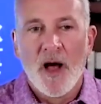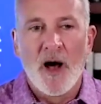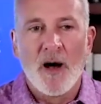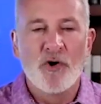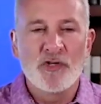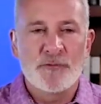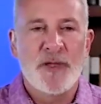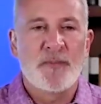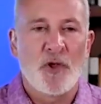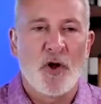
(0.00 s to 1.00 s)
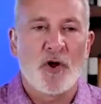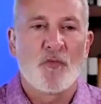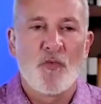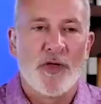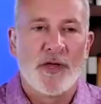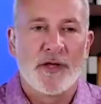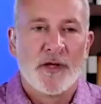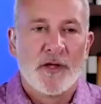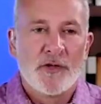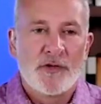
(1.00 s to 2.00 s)
Most people aren't
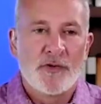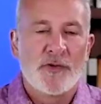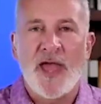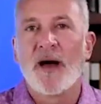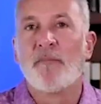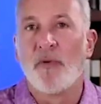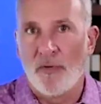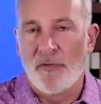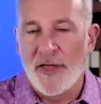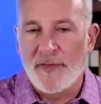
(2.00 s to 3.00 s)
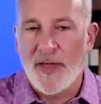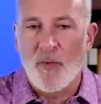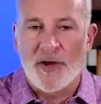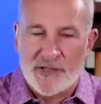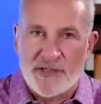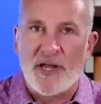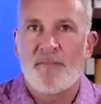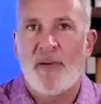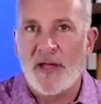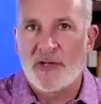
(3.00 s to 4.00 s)
willing to gamble. They want a
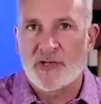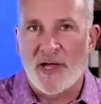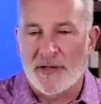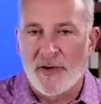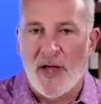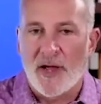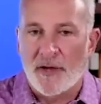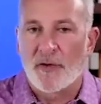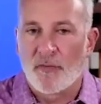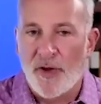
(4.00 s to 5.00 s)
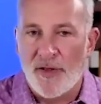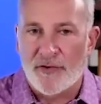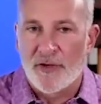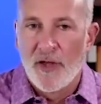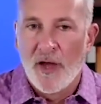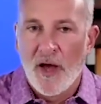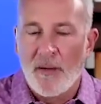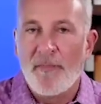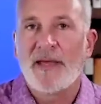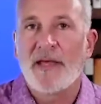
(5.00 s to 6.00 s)
steady paycheck. They're not going to risk
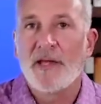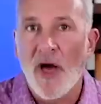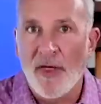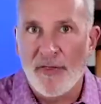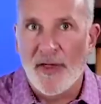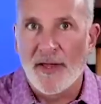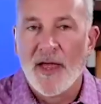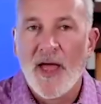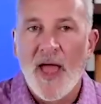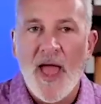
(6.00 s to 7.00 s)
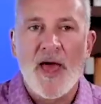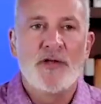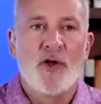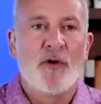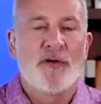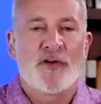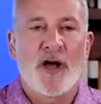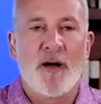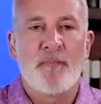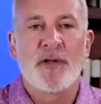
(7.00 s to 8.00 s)
making nothing. And, you know, if a
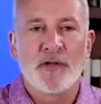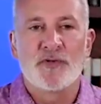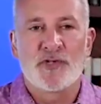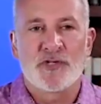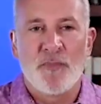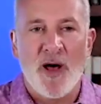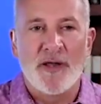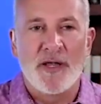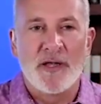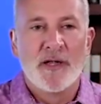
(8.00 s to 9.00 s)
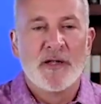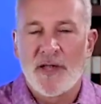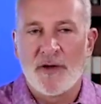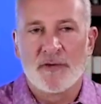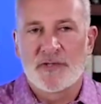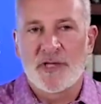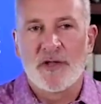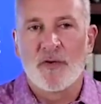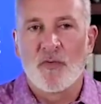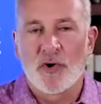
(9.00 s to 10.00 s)
company loses money, they don't
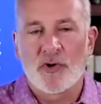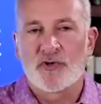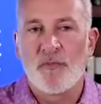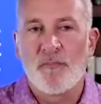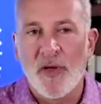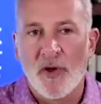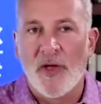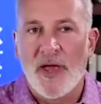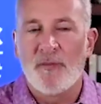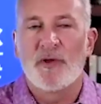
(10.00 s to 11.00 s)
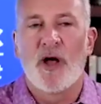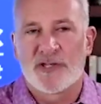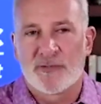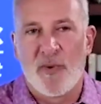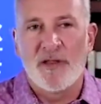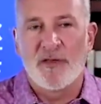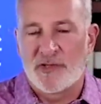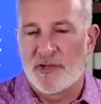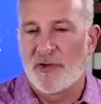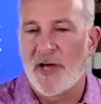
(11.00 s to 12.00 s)
send the workers a bill. Hey, we lost money this year.